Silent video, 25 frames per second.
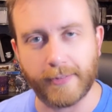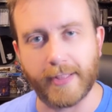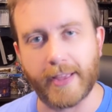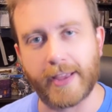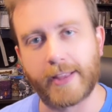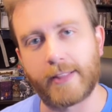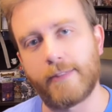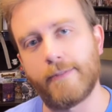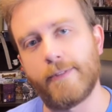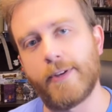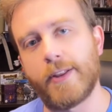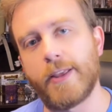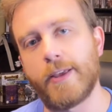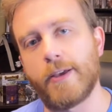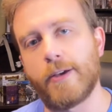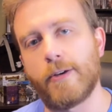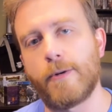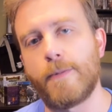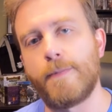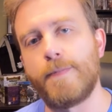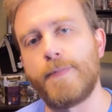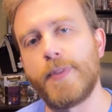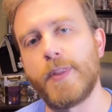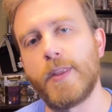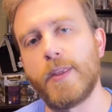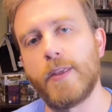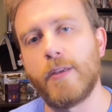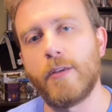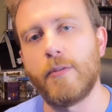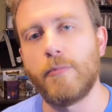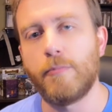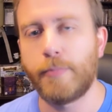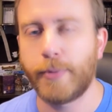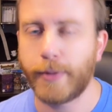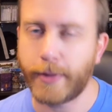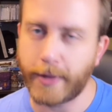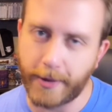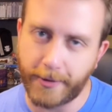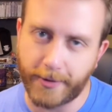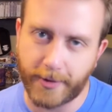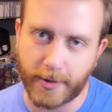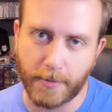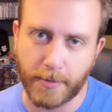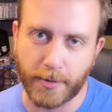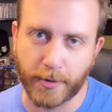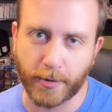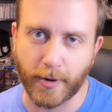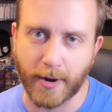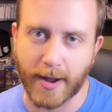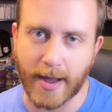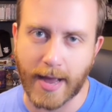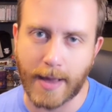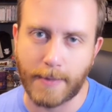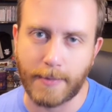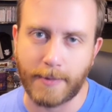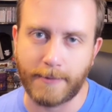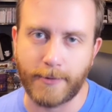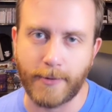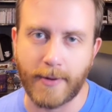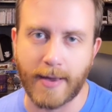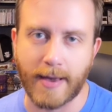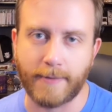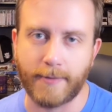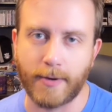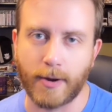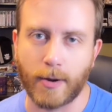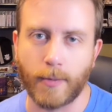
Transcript: like the video. Please subscribe if you haven't